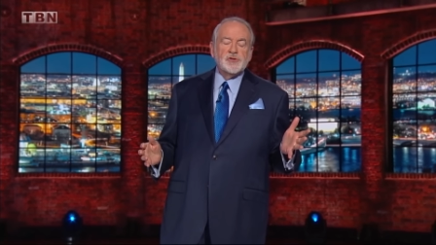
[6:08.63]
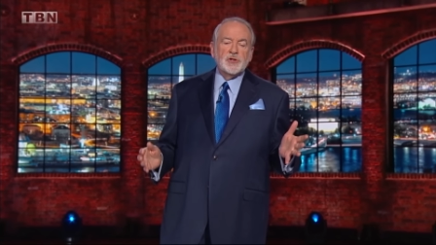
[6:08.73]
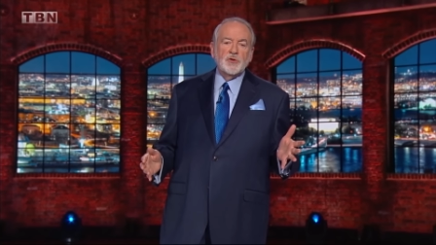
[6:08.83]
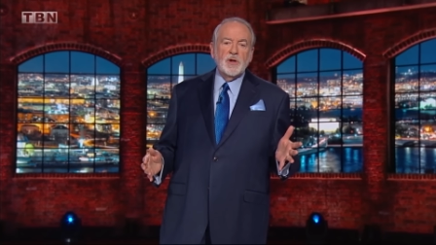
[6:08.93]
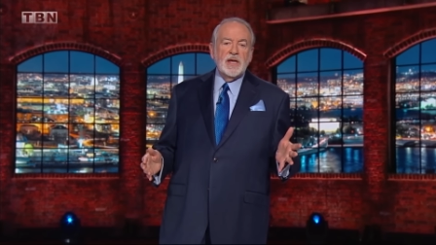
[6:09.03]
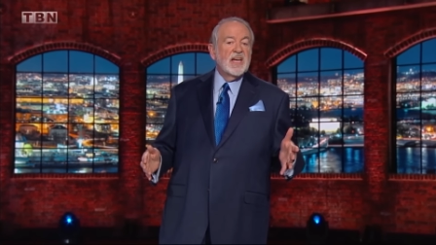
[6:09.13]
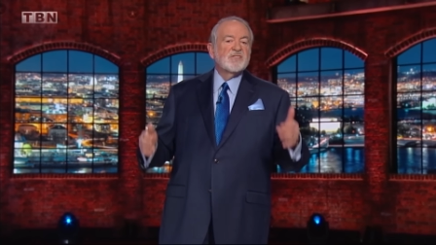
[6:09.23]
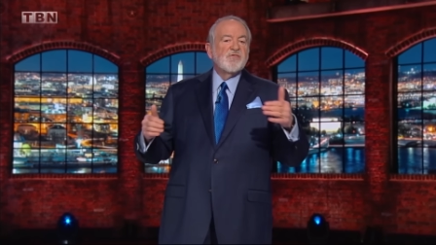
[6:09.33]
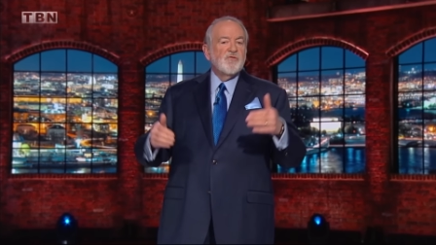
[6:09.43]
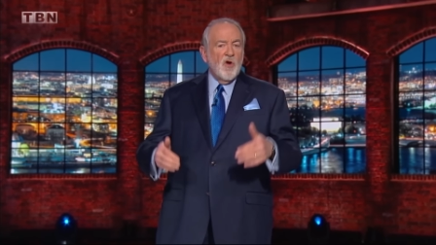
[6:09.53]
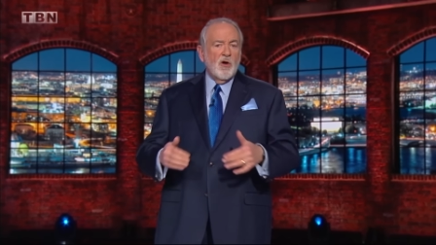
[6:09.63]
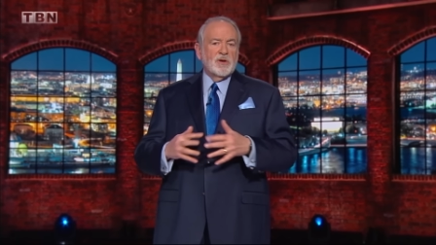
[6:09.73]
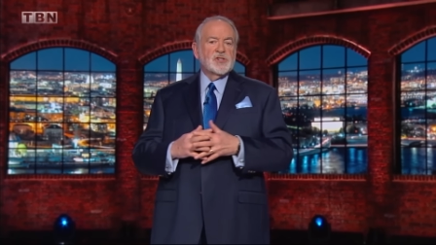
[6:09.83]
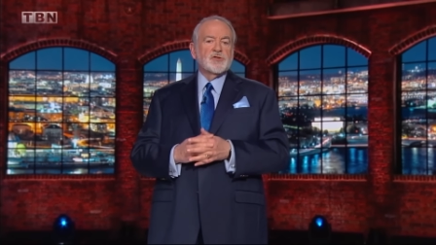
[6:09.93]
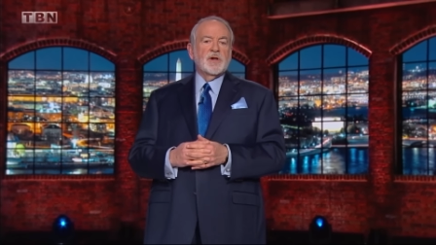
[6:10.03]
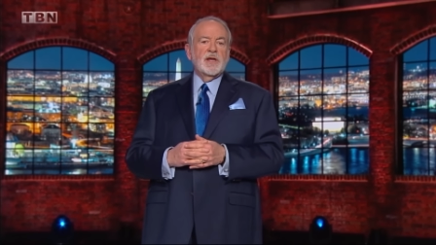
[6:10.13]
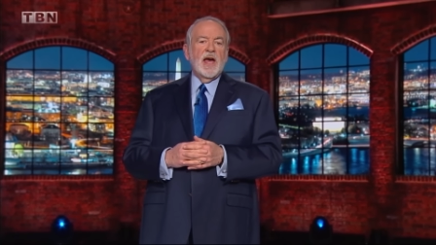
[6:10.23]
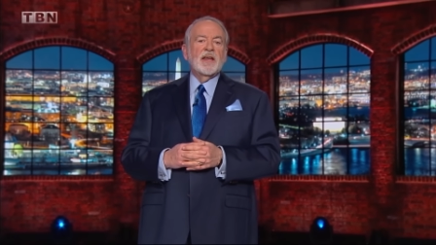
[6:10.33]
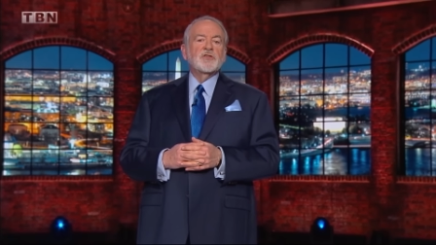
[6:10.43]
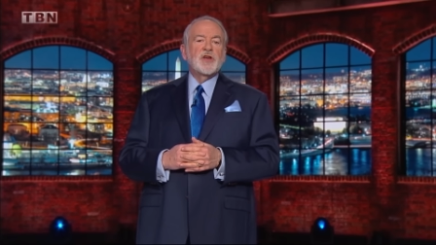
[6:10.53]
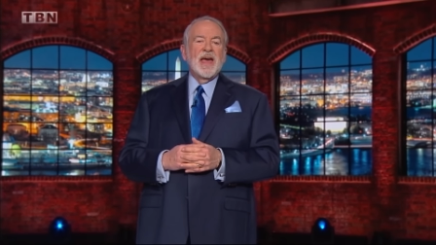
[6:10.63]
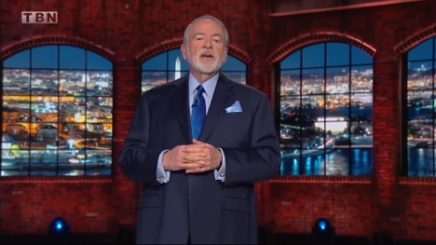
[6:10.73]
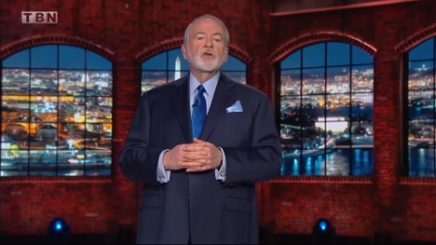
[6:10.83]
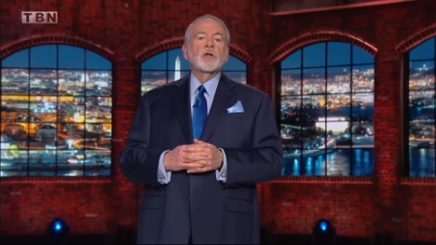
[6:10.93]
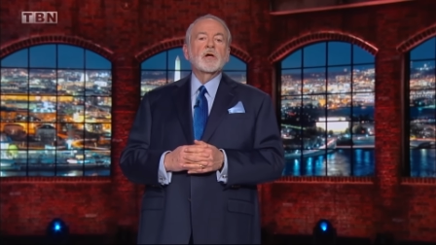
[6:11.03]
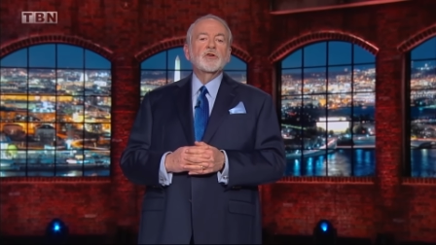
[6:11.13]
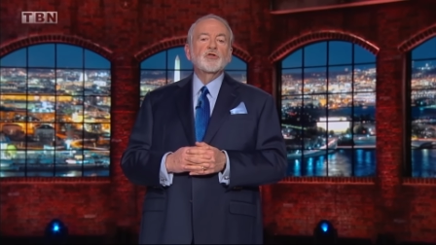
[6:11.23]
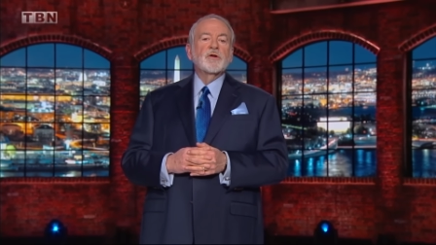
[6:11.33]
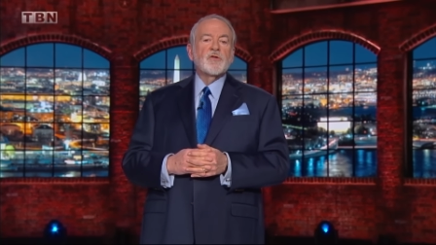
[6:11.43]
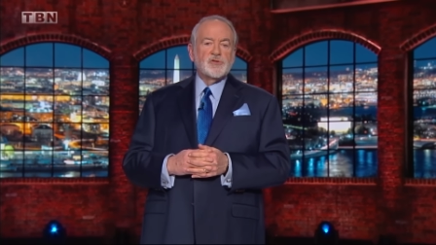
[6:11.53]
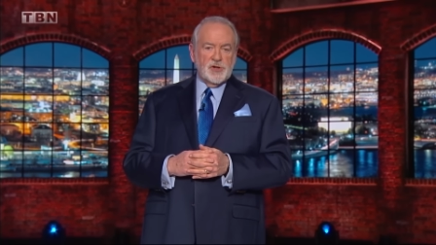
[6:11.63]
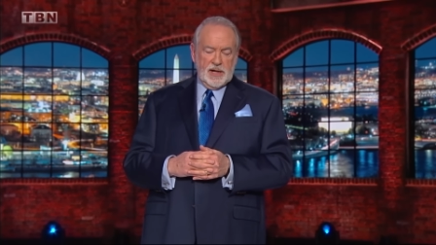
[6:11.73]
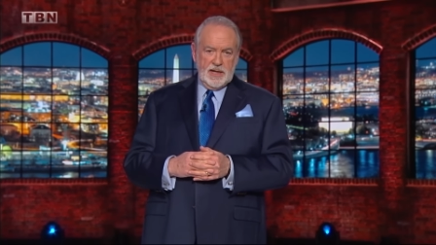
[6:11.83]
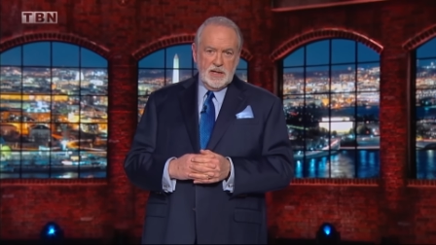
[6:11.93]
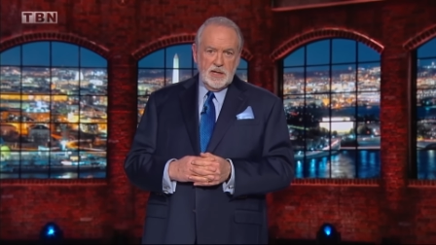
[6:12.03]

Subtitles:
degree in forestry at Yale University.